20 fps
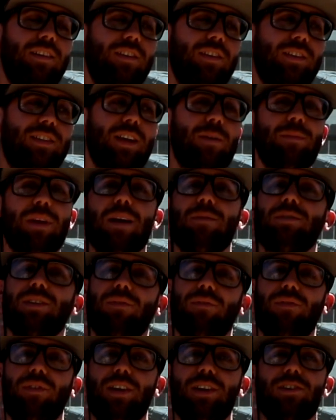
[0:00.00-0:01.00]
sometimes
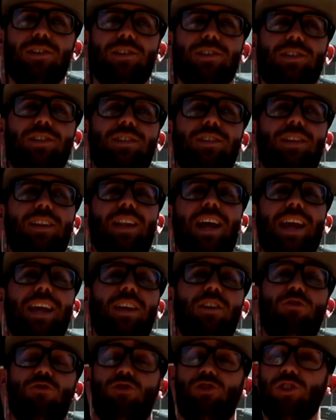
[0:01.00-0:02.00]
it feels
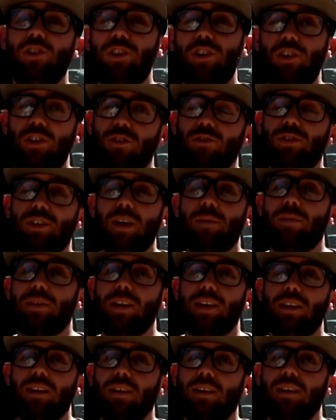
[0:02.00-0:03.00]
like you shouldn't do
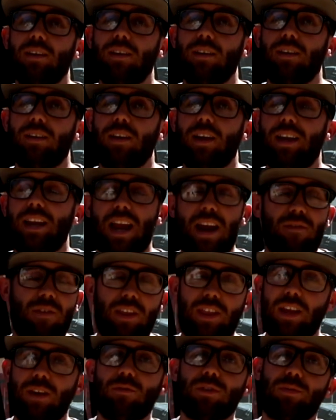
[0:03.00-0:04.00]
something, and
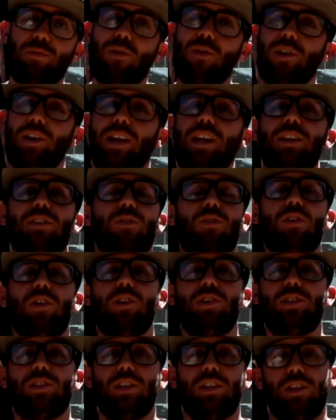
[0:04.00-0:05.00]
everything was pointing
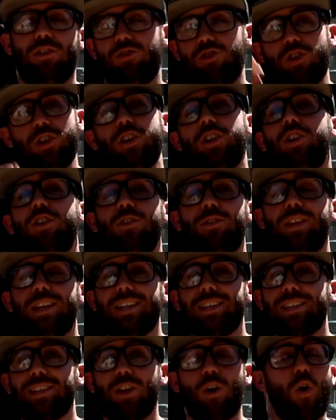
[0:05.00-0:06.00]
towards you shouldn't do
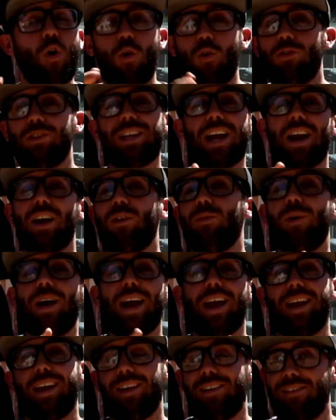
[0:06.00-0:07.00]
this the whole entire
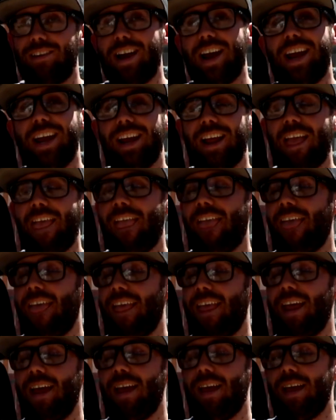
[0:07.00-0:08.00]
way, right?
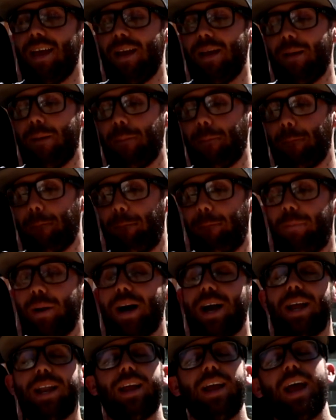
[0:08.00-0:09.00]

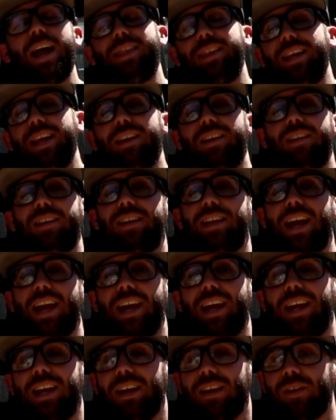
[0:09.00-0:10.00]
But at the end of the
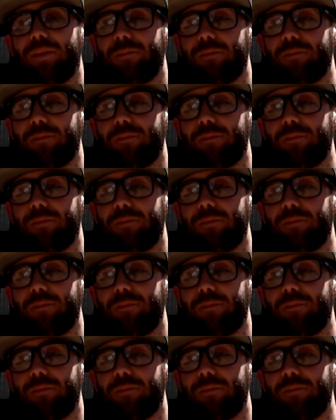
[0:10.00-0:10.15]
day,